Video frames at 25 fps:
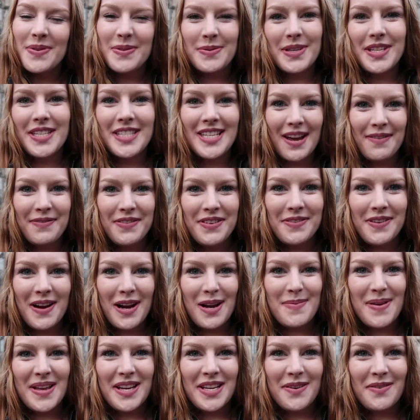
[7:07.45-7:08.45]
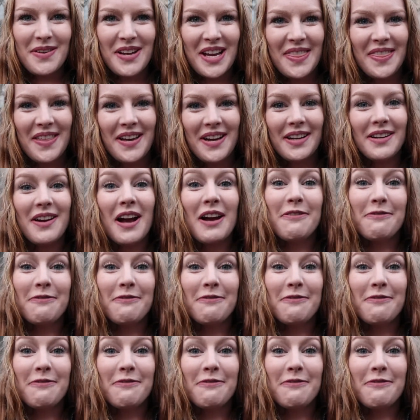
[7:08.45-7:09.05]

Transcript: We would definitely recommend going in there.